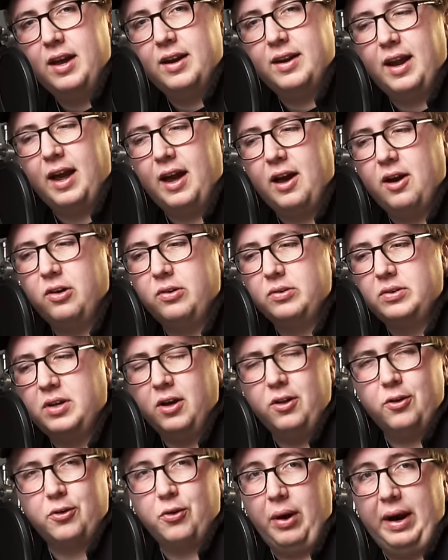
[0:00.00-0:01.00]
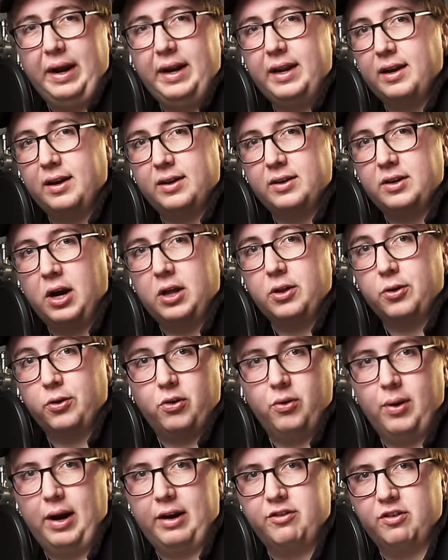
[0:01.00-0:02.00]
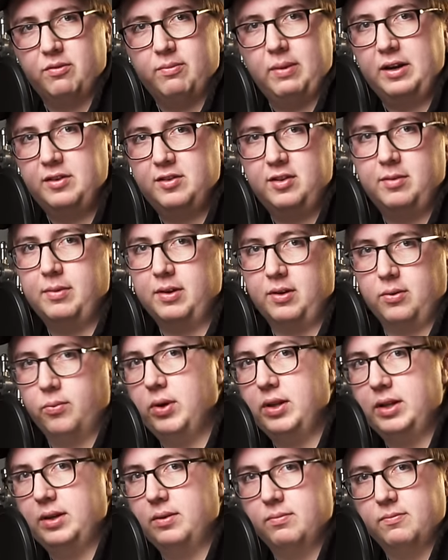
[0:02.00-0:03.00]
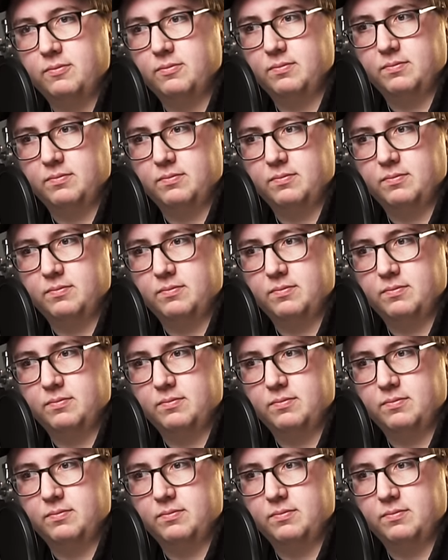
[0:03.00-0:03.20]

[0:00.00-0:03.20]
Now, color grading and color correction may seem like a really,